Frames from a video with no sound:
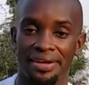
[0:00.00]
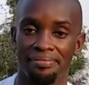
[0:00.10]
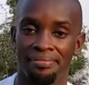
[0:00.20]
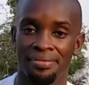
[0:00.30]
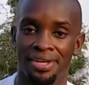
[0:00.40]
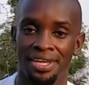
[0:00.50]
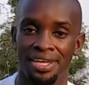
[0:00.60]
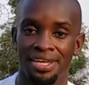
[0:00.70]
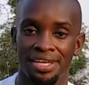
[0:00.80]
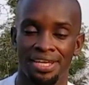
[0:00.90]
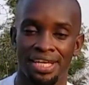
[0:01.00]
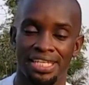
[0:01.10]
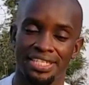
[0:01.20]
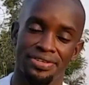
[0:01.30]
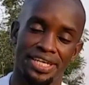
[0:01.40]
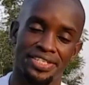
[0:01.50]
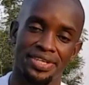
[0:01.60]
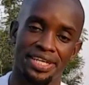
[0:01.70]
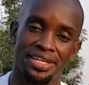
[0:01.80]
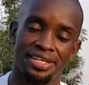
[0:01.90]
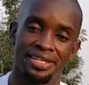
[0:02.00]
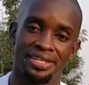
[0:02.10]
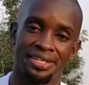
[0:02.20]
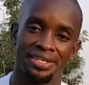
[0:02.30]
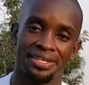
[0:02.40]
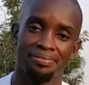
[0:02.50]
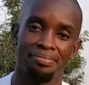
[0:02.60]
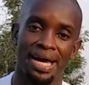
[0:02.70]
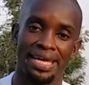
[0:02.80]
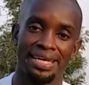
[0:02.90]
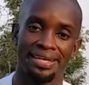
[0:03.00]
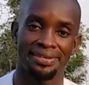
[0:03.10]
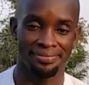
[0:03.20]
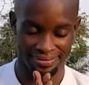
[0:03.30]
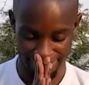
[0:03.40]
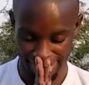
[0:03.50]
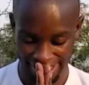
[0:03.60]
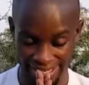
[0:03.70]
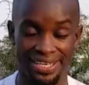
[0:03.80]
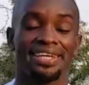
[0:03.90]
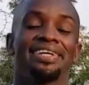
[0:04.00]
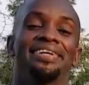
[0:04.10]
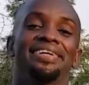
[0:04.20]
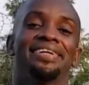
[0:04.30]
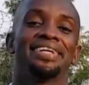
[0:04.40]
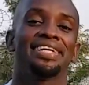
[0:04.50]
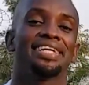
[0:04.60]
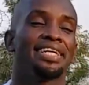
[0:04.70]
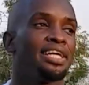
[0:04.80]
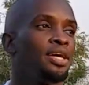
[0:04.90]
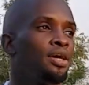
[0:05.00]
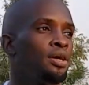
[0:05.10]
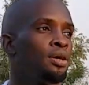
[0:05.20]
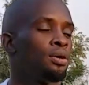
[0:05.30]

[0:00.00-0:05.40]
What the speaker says: I'll see you next week. Bye. Namaste. Whew.